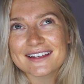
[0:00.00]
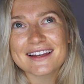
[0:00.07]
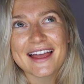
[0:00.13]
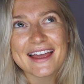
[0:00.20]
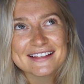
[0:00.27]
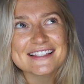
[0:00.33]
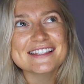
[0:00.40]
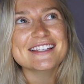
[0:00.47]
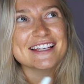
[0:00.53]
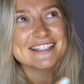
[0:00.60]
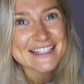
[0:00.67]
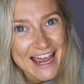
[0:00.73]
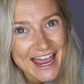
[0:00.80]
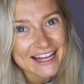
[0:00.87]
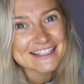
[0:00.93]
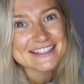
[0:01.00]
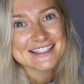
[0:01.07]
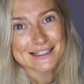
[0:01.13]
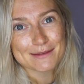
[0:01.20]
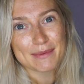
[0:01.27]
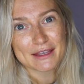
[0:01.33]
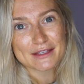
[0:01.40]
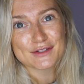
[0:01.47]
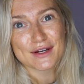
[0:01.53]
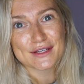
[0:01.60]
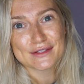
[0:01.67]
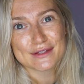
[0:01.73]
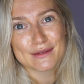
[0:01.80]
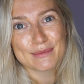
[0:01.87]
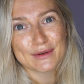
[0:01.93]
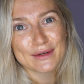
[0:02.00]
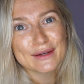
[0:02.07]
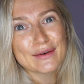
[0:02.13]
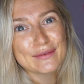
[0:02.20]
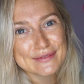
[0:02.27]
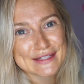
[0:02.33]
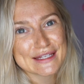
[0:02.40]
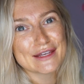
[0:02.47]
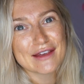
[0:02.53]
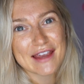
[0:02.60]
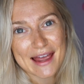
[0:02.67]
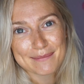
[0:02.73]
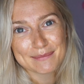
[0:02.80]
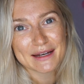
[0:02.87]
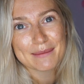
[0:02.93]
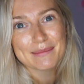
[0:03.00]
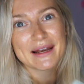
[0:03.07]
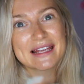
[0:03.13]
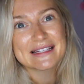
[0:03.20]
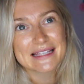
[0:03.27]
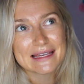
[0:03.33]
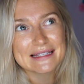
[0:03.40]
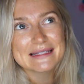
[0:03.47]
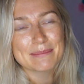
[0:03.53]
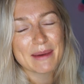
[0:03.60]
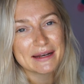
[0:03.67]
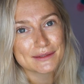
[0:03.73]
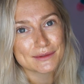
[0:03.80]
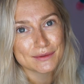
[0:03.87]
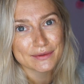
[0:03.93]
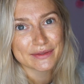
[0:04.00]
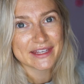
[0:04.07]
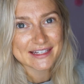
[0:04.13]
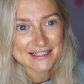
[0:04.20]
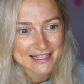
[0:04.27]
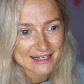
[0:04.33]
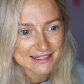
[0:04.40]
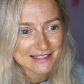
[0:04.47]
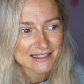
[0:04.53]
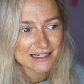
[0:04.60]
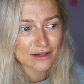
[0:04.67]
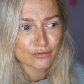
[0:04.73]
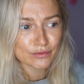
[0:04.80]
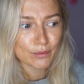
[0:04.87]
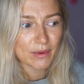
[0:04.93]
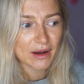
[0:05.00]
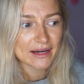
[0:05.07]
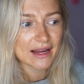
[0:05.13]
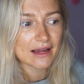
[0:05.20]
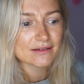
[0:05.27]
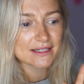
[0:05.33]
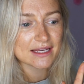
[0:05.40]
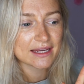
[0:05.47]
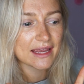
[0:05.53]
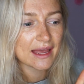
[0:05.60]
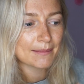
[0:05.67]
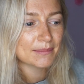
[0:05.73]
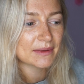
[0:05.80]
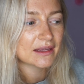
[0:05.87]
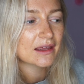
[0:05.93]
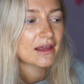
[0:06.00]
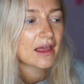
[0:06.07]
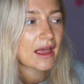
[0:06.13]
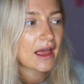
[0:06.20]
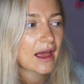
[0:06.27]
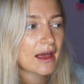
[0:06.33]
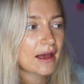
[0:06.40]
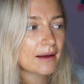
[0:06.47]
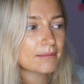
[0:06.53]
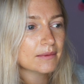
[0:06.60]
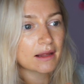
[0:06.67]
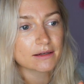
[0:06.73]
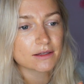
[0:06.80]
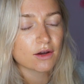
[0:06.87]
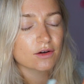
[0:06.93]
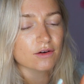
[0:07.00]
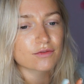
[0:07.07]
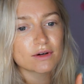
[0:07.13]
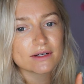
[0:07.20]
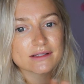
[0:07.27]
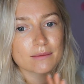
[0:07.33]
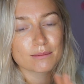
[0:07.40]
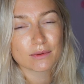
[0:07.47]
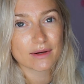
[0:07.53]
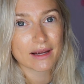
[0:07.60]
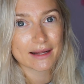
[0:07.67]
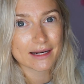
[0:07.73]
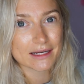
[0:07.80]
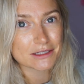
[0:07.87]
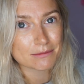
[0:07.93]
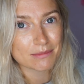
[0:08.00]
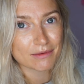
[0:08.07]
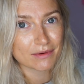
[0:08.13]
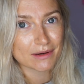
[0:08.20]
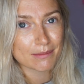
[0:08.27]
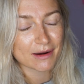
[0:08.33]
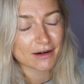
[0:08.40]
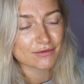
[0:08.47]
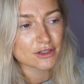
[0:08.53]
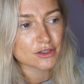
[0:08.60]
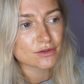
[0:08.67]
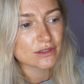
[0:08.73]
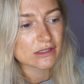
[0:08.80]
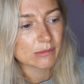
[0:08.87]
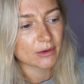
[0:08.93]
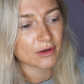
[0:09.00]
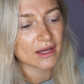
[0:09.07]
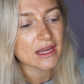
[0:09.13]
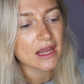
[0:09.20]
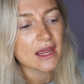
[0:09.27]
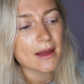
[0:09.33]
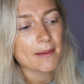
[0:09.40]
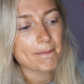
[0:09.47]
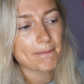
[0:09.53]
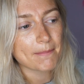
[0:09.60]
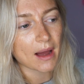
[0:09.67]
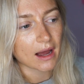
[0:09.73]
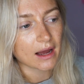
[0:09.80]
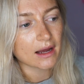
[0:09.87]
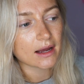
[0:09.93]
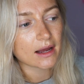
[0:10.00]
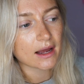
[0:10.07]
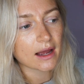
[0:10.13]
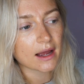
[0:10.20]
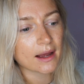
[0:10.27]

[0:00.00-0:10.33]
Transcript: exercise tends to be a stress in the body. Obviously you can manipulate it dependent on the intensity of your workouts. It can be like yoga, for example, can actually be really beneficial to the body. But